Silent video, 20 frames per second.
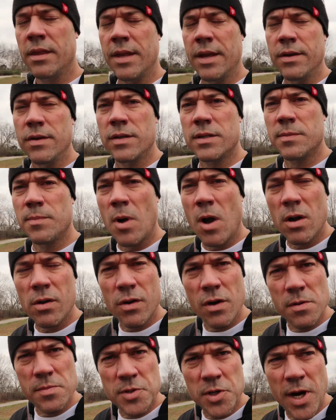They do small
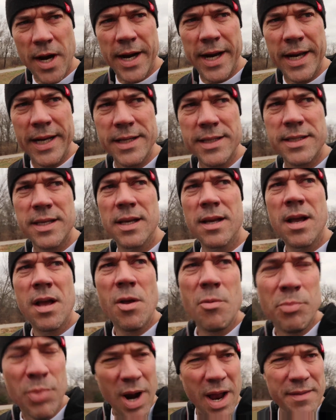group trainings,
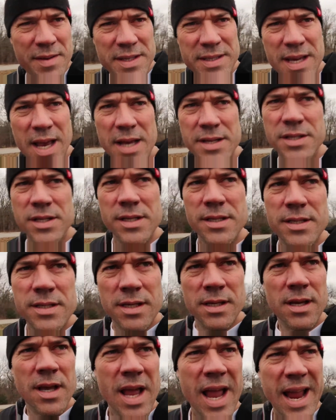private
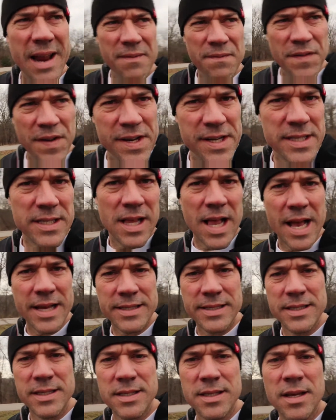sessions, and fitness
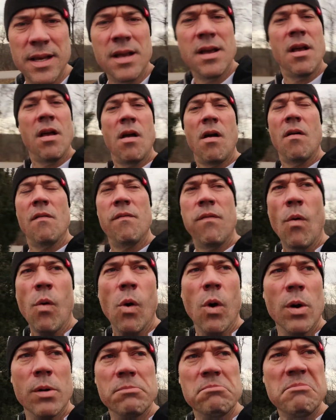classes
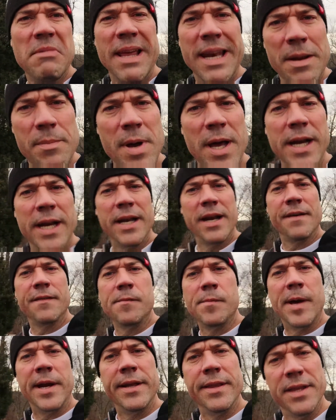for anybody and
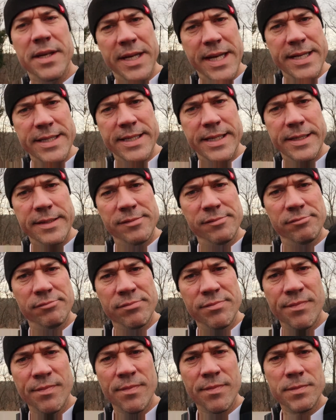everybody that needs it.
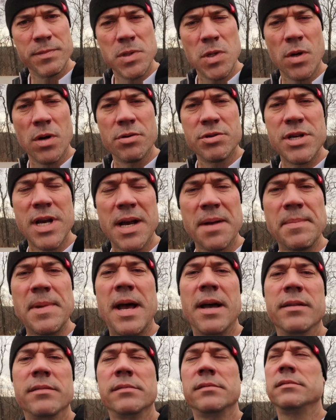So go check them
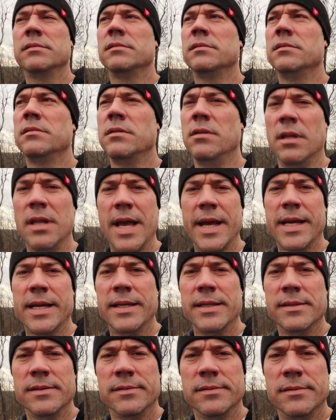out. You'll like
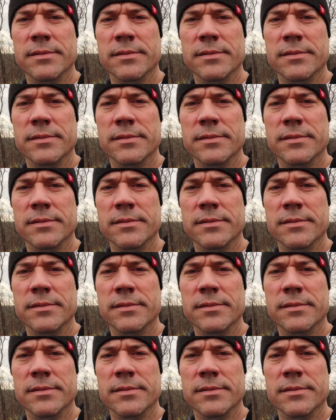it.